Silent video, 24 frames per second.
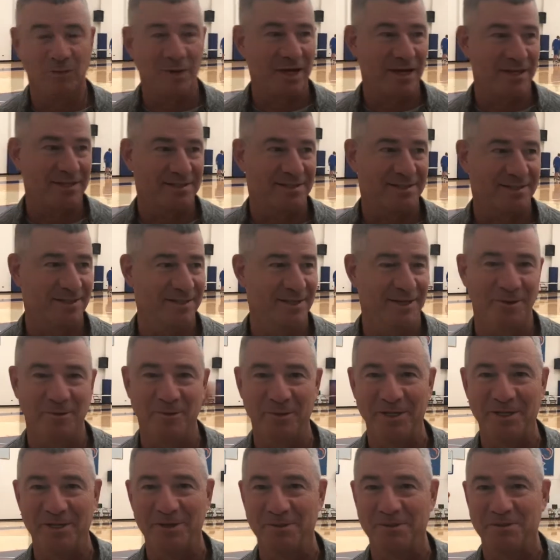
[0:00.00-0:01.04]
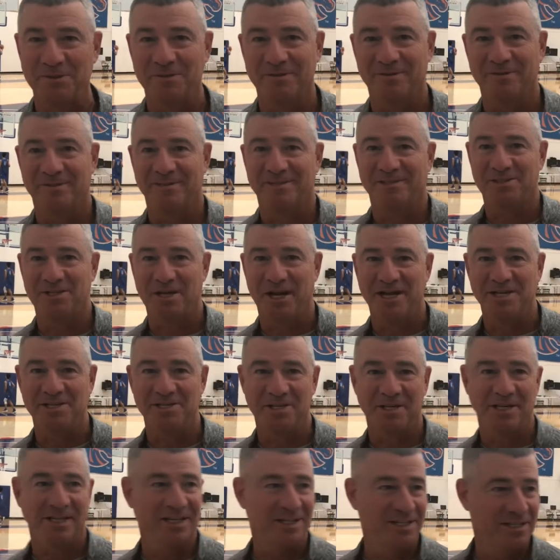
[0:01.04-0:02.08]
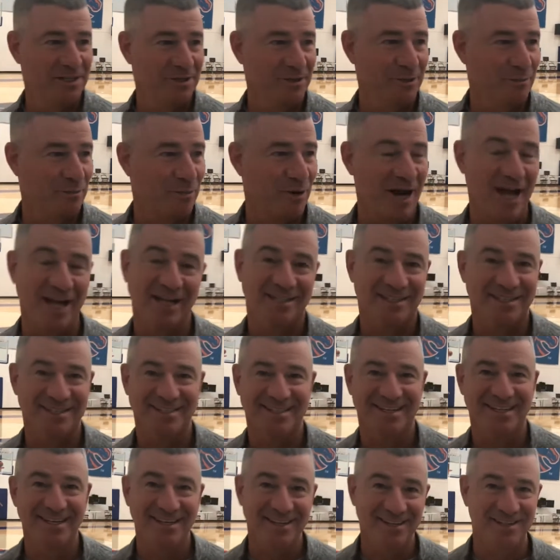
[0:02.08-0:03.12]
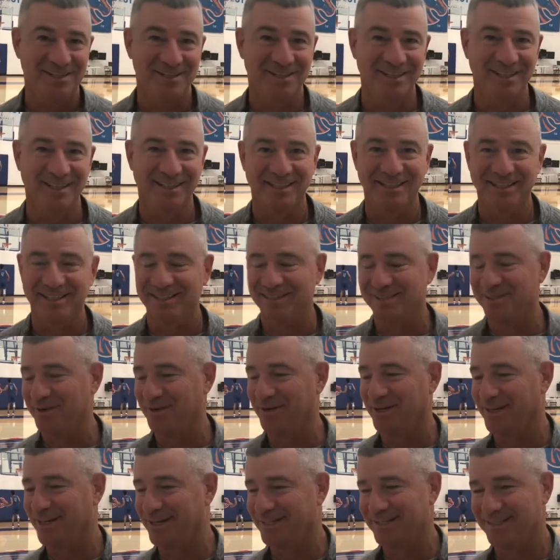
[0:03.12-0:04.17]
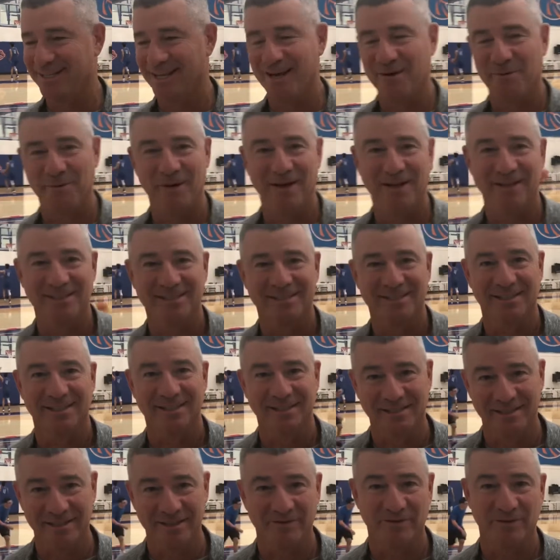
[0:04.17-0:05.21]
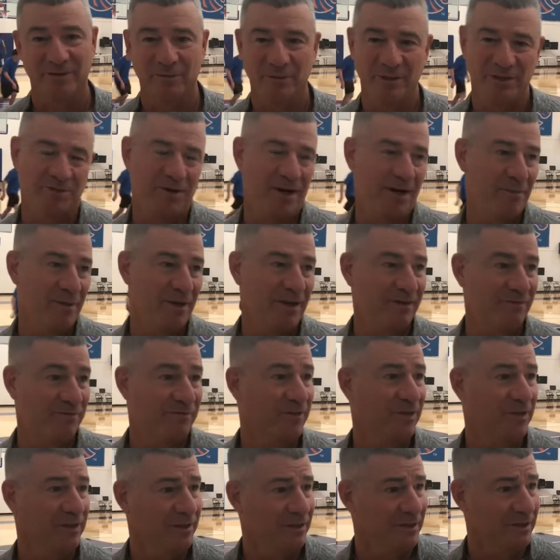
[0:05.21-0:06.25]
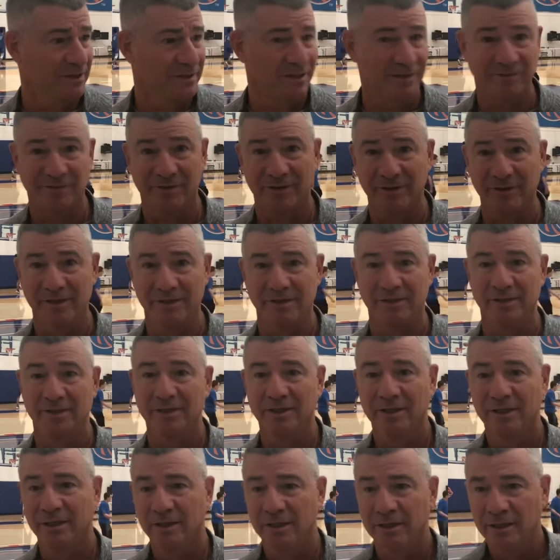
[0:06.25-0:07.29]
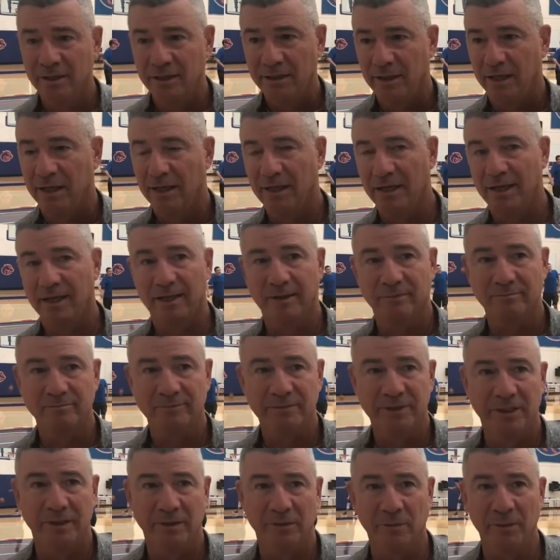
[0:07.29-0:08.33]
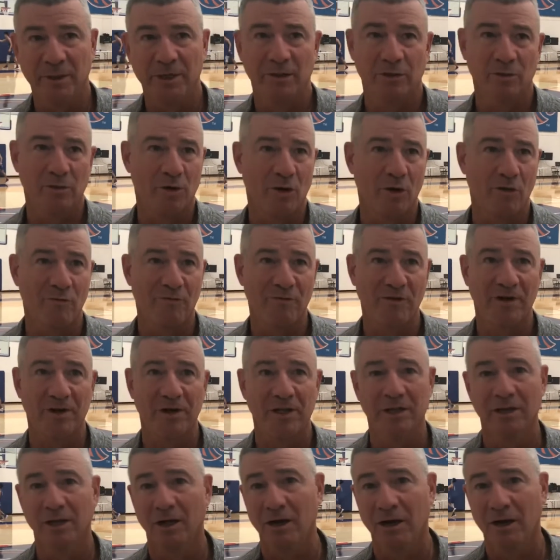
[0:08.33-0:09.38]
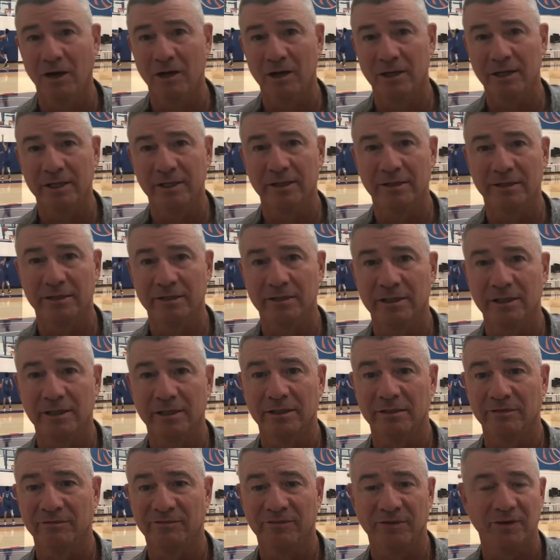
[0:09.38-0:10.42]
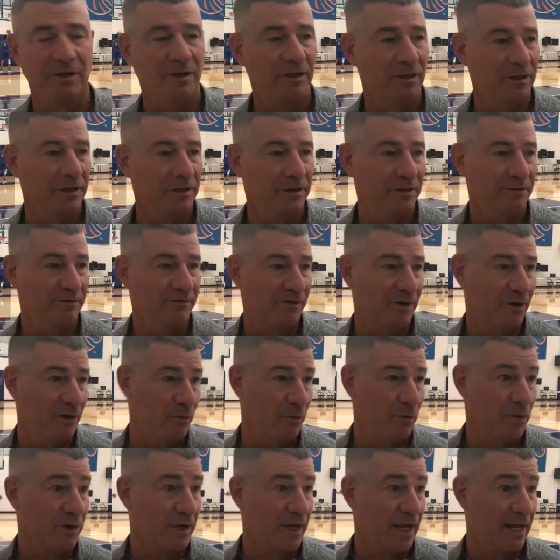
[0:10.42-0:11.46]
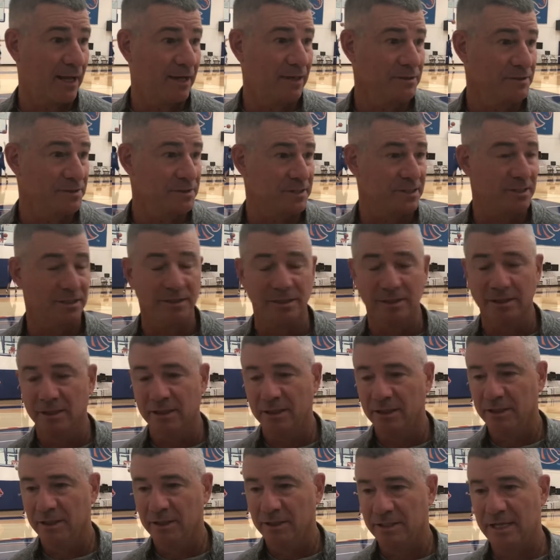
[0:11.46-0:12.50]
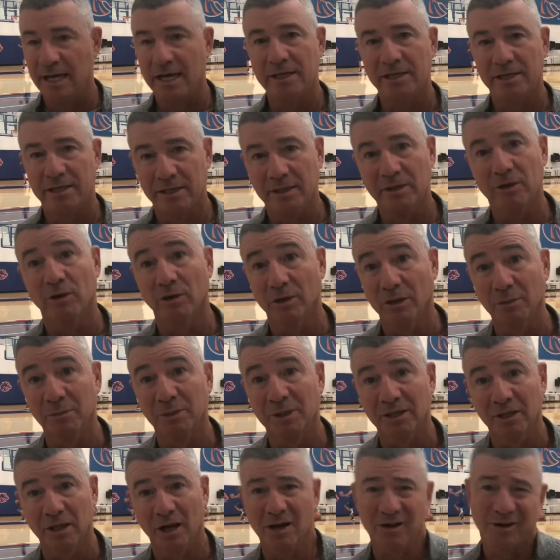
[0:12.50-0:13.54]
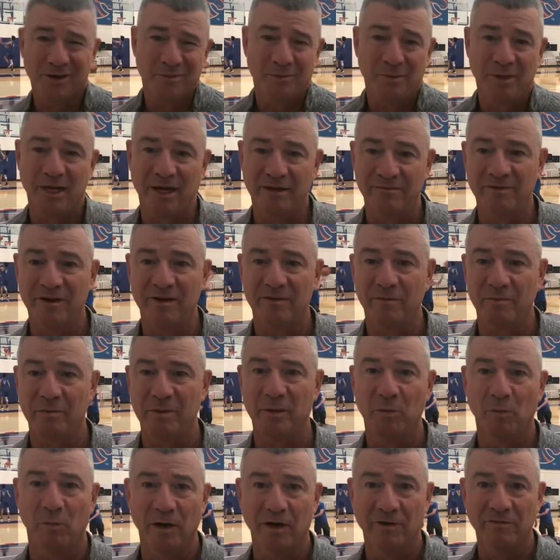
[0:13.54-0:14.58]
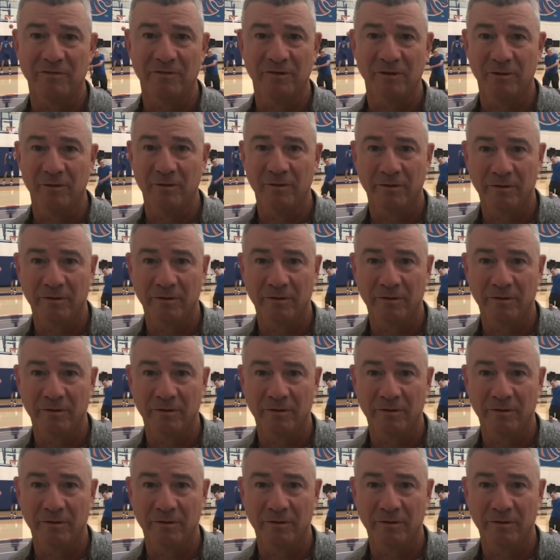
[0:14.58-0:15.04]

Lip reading: Well, it's, you know, we do change it into practice gear, and so I guess that way it's a little different. We try to make it feel a little different. You know, we don't go very long in the fall and the fall workouts. And, yeah, you can go a little bit longer, but I've never been one for